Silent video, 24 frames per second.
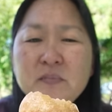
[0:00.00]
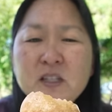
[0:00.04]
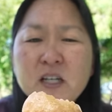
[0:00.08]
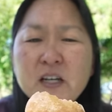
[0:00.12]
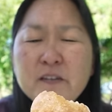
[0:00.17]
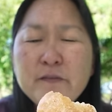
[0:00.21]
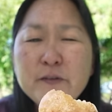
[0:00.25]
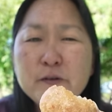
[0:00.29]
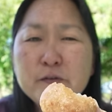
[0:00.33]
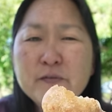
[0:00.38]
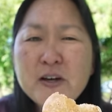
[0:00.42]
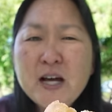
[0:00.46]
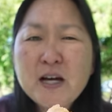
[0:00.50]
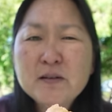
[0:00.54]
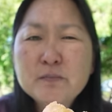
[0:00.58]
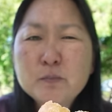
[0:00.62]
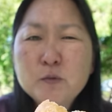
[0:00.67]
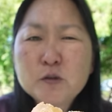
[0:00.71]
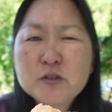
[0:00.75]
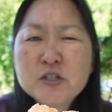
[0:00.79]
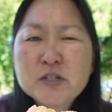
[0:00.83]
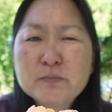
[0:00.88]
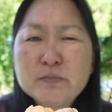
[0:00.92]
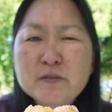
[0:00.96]
If you've had
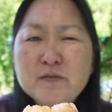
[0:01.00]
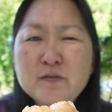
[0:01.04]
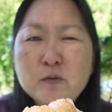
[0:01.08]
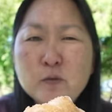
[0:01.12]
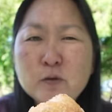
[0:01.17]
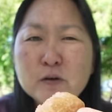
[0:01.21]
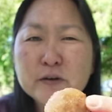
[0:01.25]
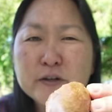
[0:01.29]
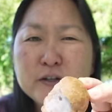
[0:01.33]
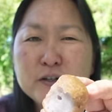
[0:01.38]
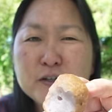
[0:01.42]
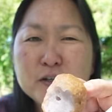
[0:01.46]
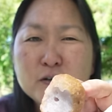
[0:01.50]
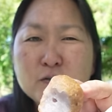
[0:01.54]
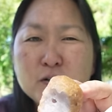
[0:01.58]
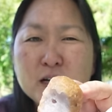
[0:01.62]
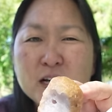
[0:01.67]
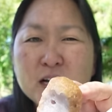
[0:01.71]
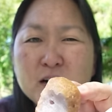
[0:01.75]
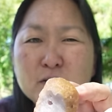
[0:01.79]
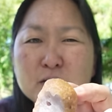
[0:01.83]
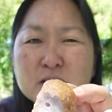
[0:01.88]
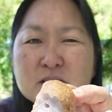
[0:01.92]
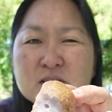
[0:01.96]
mochi before, you know
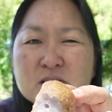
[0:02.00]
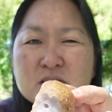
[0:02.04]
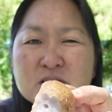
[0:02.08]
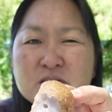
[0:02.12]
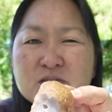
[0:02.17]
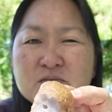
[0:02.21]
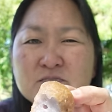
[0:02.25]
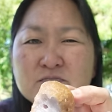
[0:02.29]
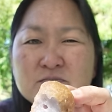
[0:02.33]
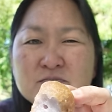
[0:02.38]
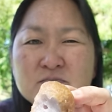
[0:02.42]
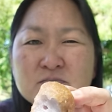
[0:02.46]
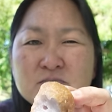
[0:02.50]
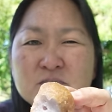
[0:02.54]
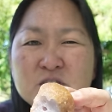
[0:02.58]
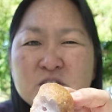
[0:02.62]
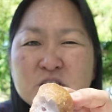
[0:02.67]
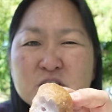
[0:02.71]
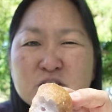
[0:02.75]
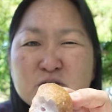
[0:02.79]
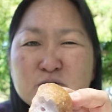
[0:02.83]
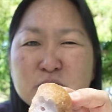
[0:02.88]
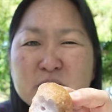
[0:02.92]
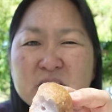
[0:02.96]
how it's
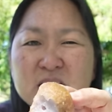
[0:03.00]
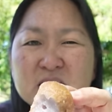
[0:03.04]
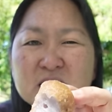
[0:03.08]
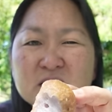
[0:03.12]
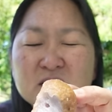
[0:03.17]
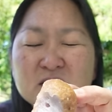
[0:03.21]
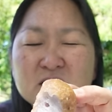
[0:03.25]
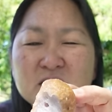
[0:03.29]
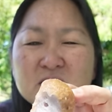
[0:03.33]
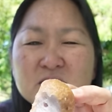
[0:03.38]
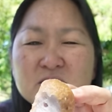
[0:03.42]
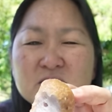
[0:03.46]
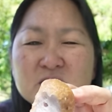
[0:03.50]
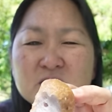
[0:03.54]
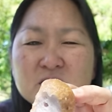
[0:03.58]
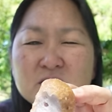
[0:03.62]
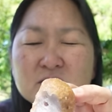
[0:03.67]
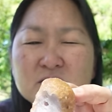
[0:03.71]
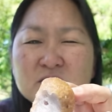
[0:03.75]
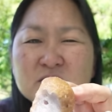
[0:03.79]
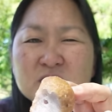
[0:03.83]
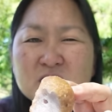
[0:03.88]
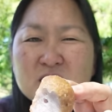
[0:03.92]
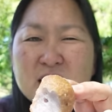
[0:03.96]
chewy
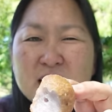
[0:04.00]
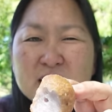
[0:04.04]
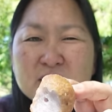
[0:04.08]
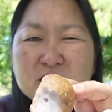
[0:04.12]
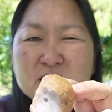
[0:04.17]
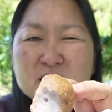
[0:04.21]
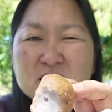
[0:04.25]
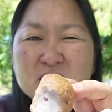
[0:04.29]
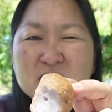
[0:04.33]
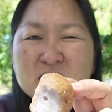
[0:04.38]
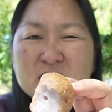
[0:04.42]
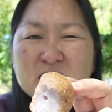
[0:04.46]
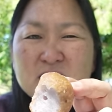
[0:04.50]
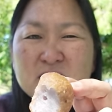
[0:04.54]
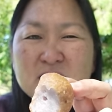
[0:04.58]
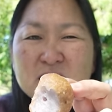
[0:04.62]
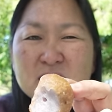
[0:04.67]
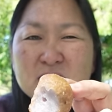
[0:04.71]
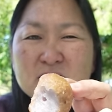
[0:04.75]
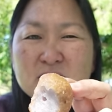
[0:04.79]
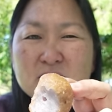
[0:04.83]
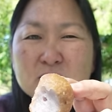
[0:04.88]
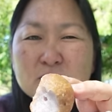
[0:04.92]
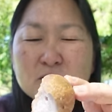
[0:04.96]
and gelatinous, like
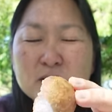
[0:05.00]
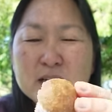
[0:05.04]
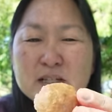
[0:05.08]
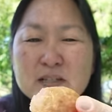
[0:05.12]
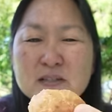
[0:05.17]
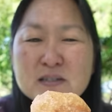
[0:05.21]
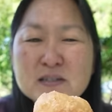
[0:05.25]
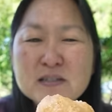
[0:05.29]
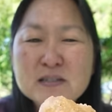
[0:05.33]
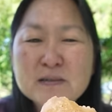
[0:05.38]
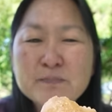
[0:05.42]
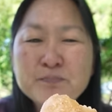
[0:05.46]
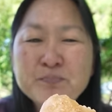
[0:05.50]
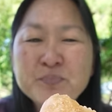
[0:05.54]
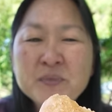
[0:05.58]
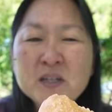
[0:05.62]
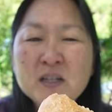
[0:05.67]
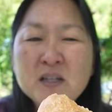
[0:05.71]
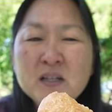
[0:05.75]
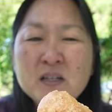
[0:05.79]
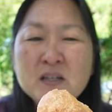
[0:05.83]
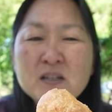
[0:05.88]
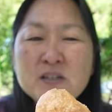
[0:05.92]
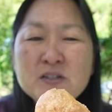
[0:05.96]
that rice
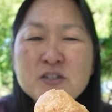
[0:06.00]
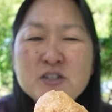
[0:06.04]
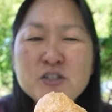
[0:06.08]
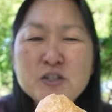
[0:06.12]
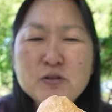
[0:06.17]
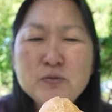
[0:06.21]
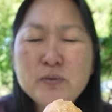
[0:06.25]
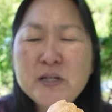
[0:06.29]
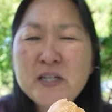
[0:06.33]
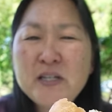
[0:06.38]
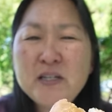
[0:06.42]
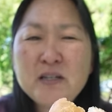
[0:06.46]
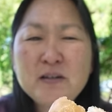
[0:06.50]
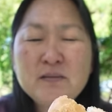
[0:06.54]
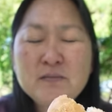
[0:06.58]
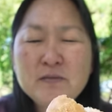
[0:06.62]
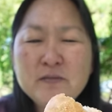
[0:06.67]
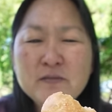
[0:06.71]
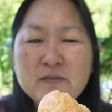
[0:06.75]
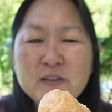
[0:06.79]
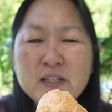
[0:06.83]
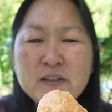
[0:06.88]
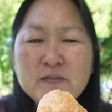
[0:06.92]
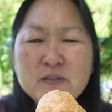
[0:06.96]
chewy
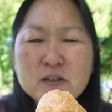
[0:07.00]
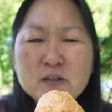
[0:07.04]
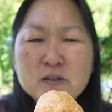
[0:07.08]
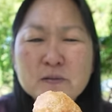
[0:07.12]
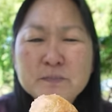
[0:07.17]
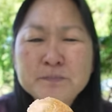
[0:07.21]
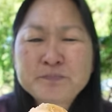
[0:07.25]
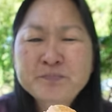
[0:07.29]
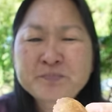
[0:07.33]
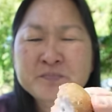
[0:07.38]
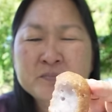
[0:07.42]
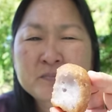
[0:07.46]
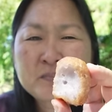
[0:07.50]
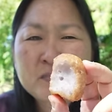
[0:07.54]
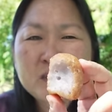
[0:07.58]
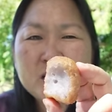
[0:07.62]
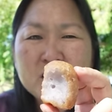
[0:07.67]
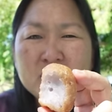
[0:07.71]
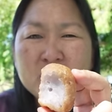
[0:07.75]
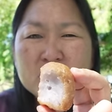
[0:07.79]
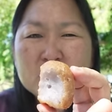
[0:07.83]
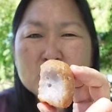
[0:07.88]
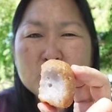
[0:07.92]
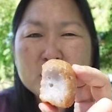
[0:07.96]
flavor.
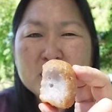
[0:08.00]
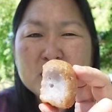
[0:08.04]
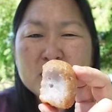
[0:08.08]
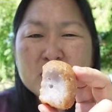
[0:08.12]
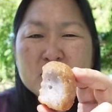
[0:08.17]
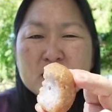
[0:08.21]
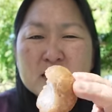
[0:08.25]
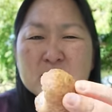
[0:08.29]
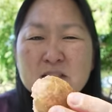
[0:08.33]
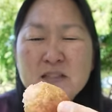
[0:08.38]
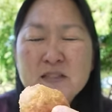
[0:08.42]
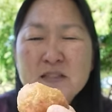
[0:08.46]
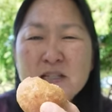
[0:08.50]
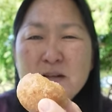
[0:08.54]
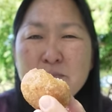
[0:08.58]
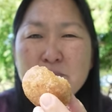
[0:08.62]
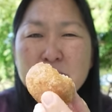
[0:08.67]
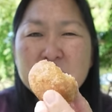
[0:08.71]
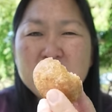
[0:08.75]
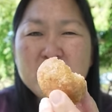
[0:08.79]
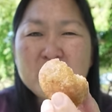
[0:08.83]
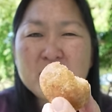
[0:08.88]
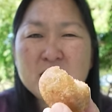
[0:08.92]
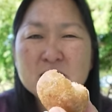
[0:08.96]
That's what it is, except
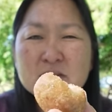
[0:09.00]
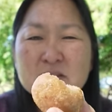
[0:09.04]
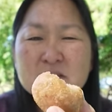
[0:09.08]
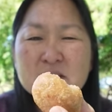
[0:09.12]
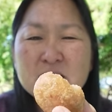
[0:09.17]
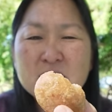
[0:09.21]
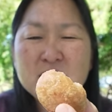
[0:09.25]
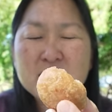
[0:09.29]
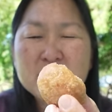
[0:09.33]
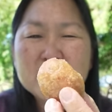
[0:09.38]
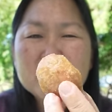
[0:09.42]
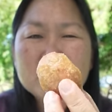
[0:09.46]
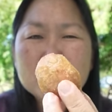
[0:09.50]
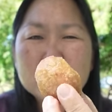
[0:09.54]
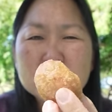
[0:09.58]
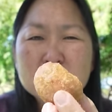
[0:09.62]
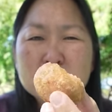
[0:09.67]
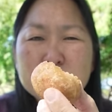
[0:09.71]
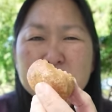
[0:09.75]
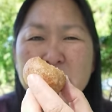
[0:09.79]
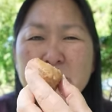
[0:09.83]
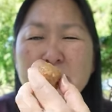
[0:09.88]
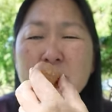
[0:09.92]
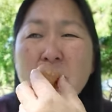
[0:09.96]
the outside is
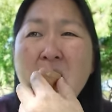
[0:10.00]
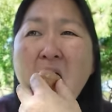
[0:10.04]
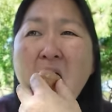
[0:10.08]
crispy.